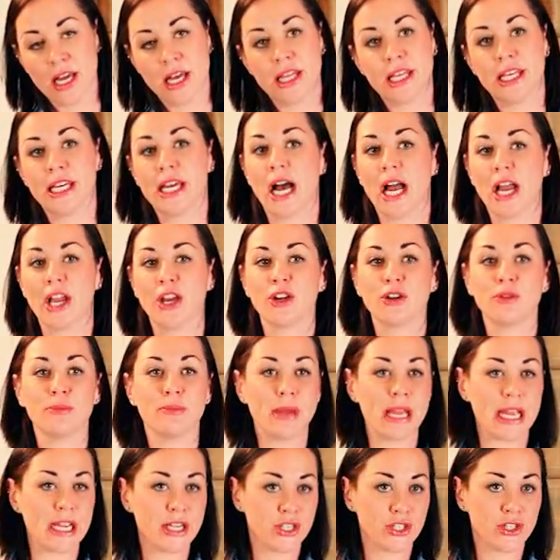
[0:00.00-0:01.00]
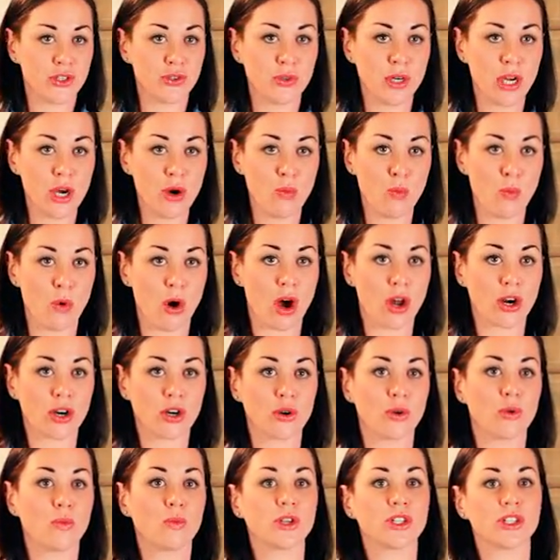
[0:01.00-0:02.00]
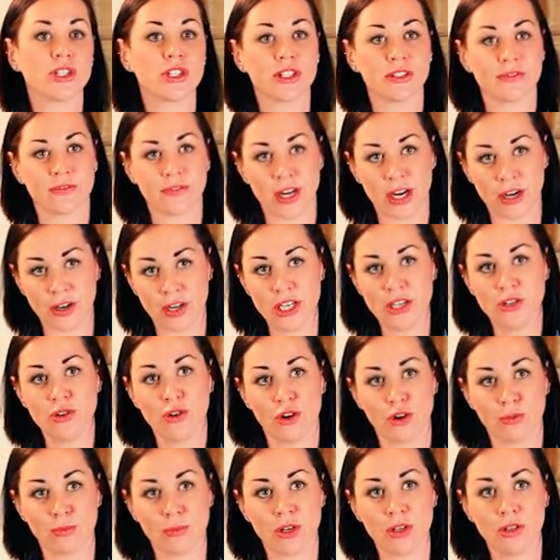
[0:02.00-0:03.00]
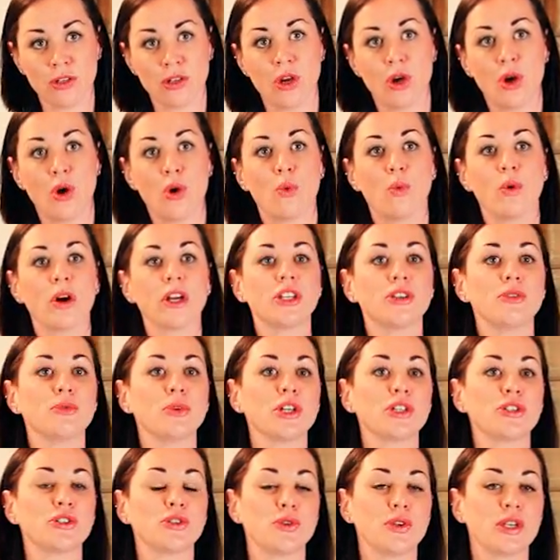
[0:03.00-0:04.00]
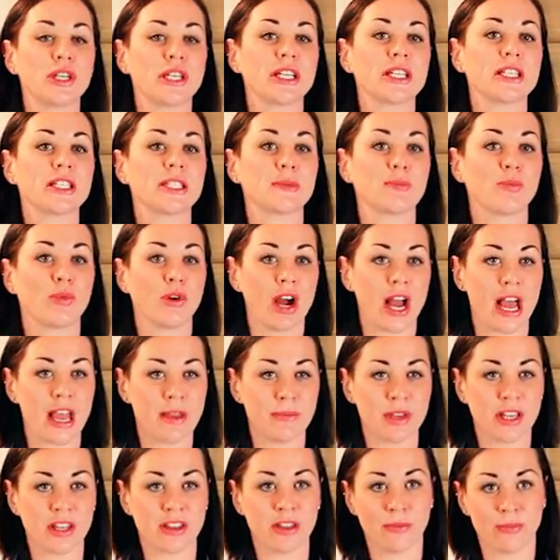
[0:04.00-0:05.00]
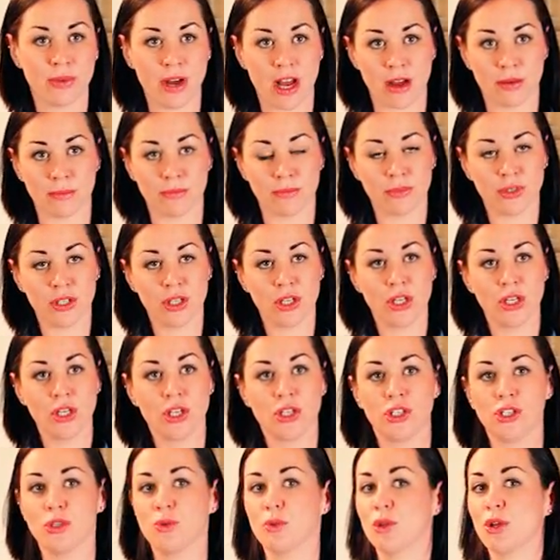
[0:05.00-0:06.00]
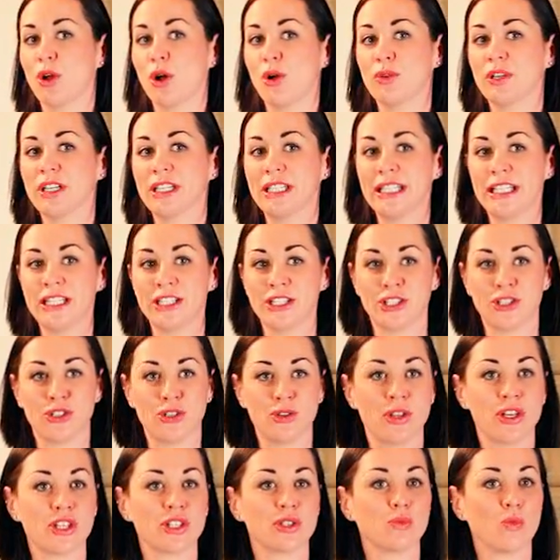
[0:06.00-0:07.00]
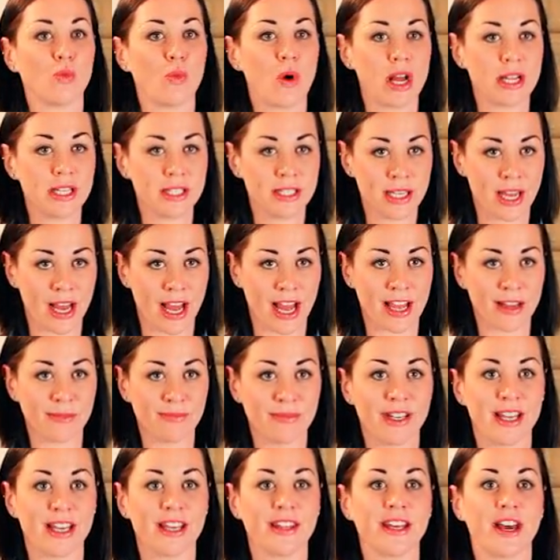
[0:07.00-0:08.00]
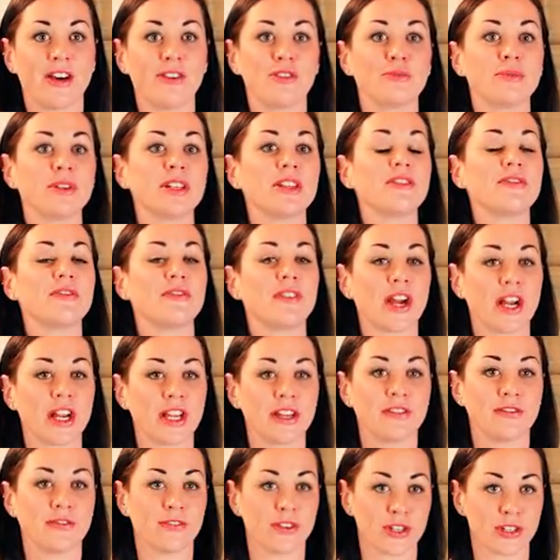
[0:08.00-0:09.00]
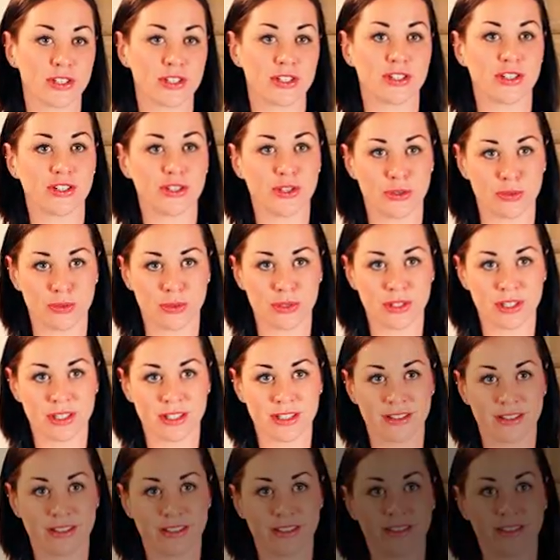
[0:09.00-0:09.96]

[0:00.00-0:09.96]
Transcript: The iron may shoot out water, which is very normal. What you are doing is priming the pump. You will only need to do this one time, and that will be the very first use.